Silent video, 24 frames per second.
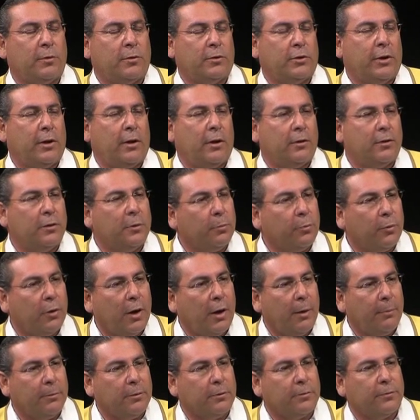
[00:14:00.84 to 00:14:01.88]
most challenging
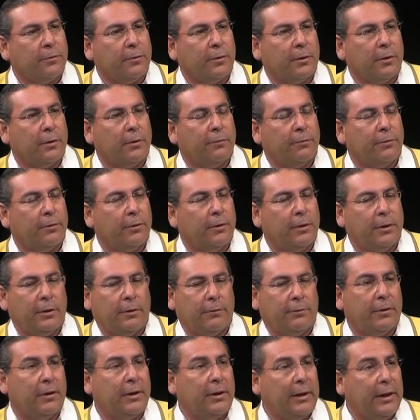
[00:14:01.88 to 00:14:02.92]
problems for the for the
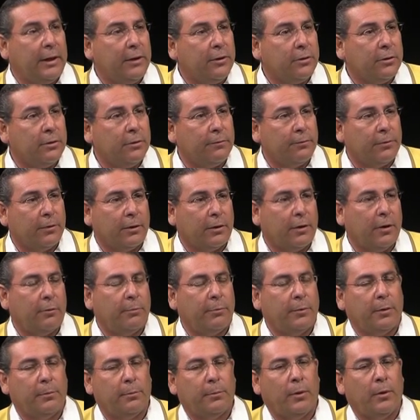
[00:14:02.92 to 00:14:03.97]
for the nation, for the
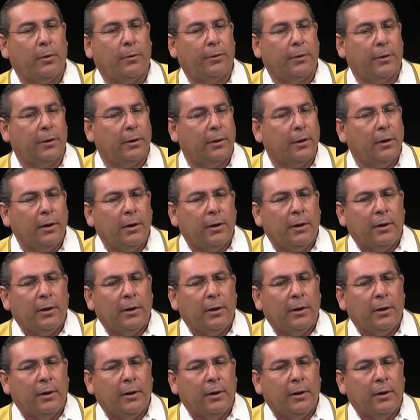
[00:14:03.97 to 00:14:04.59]
government, both in